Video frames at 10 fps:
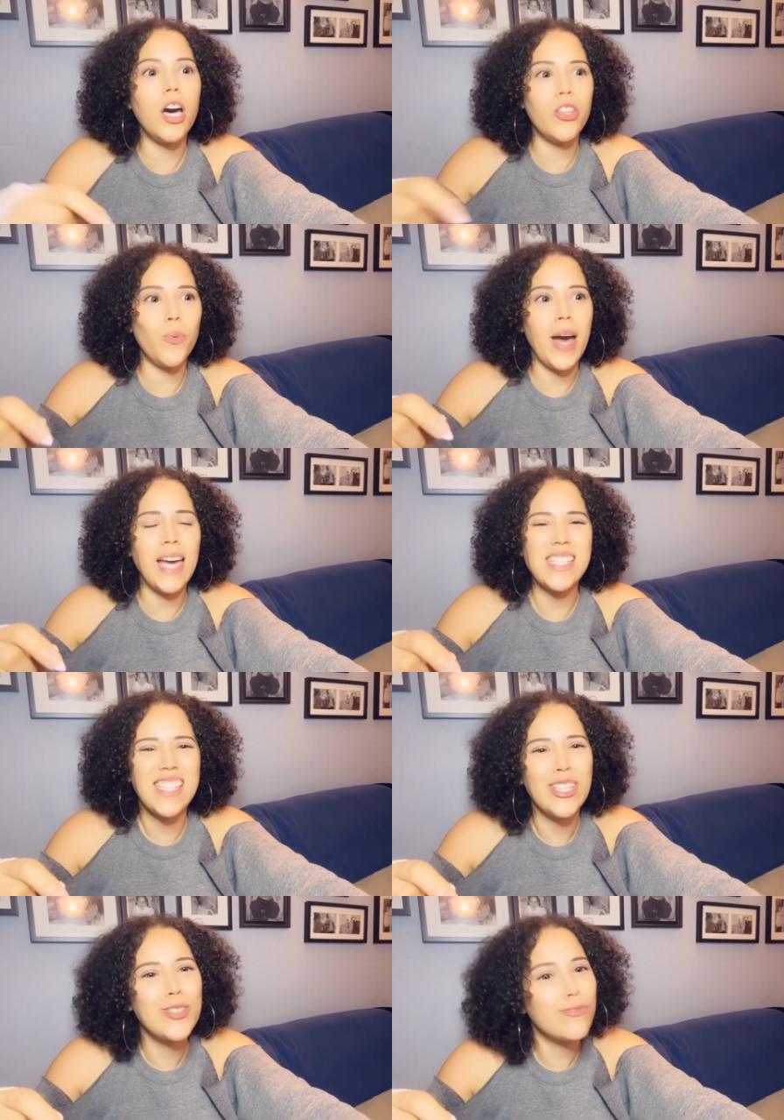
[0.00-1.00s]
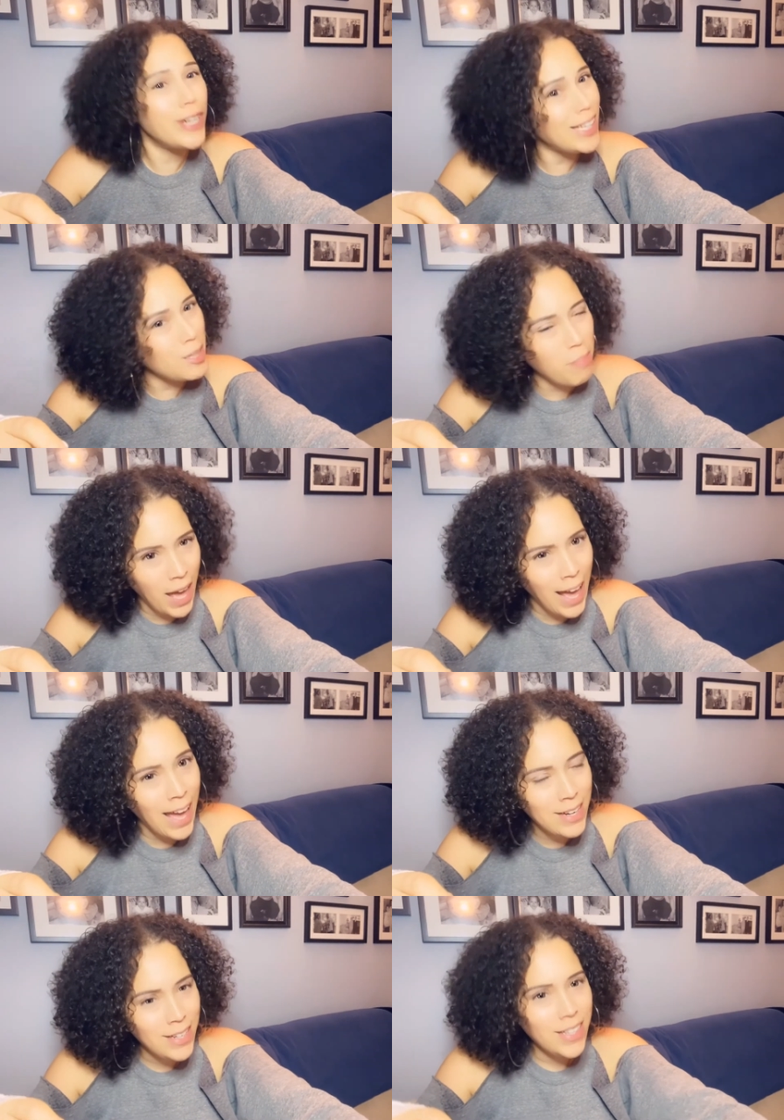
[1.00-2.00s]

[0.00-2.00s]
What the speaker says: Otherwise, it looks really bad